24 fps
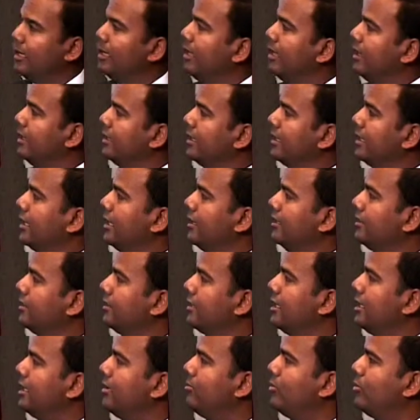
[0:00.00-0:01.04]
and the other
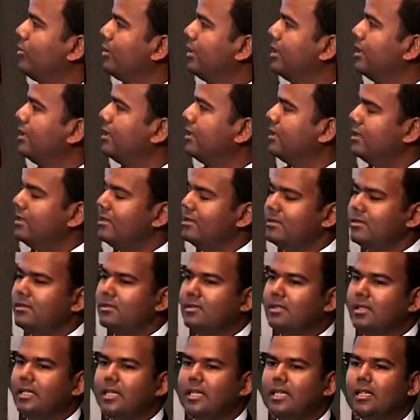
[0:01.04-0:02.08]
key point is
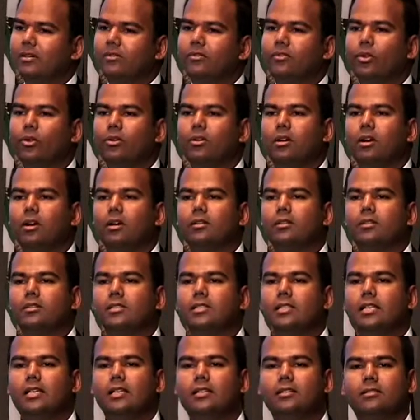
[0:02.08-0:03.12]
if your doctor
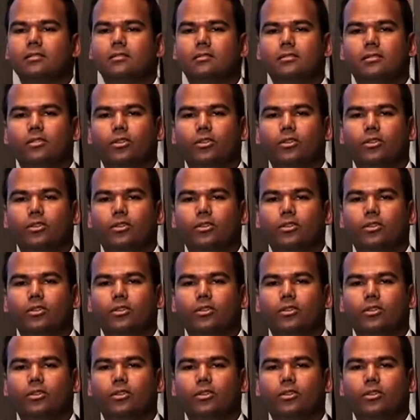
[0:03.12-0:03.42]
says,